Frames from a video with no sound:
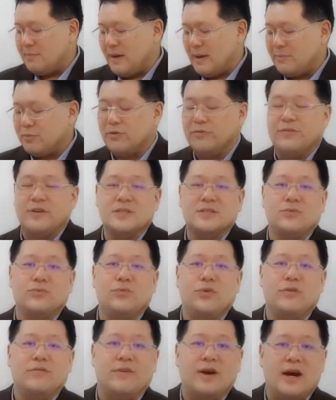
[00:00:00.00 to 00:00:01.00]
Professor
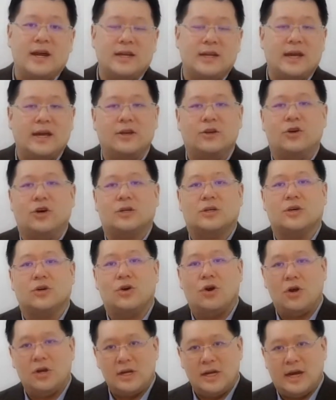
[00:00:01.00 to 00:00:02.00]
Rivard and Dr.
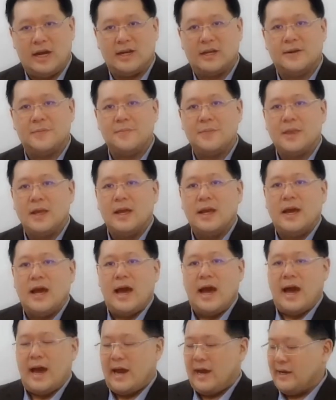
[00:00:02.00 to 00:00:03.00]
Colliard.
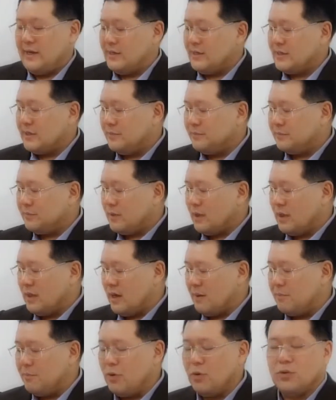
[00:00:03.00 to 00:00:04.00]
And
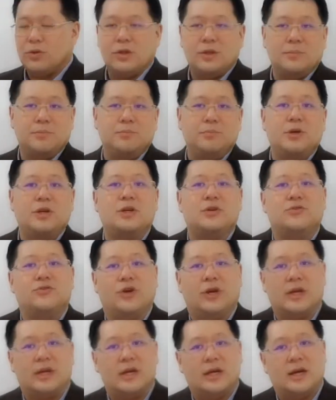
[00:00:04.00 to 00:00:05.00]
they're both
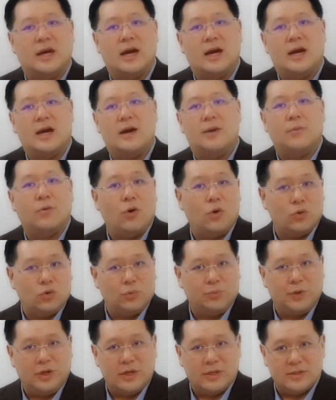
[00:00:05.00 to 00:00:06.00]
pediatric
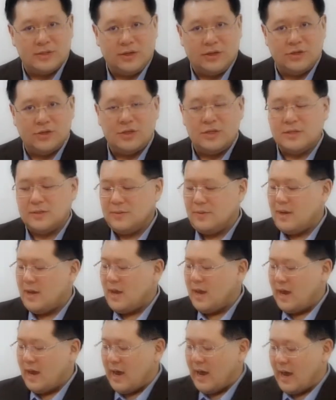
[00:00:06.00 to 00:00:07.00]
orthopedic surgeons,
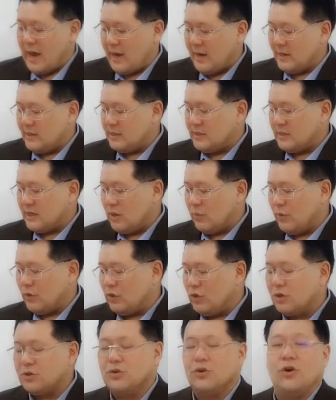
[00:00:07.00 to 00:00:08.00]
and with Dr.